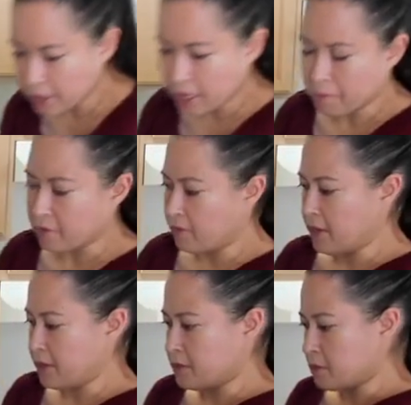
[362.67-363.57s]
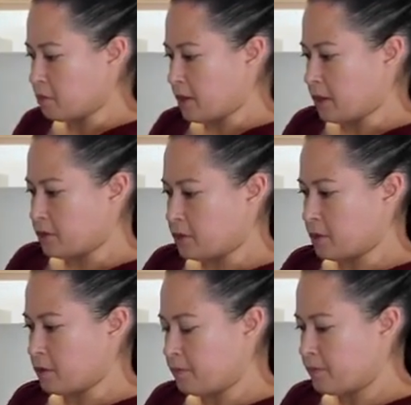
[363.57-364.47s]
cup of these as well,
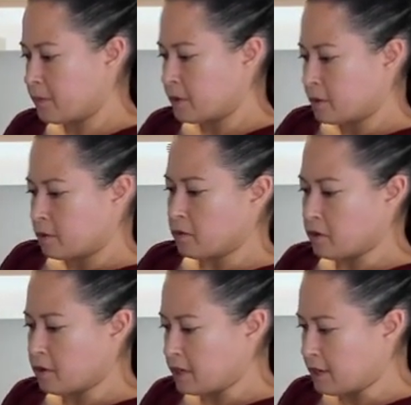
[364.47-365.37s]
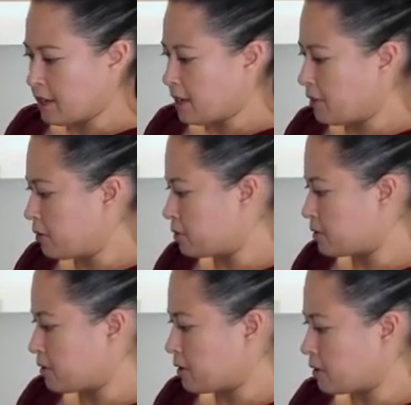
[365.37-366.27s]
so go ahead and add those
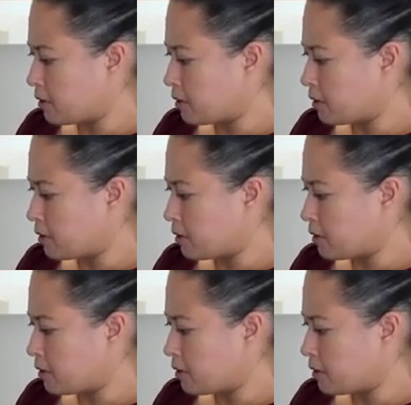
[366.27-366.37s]
in there.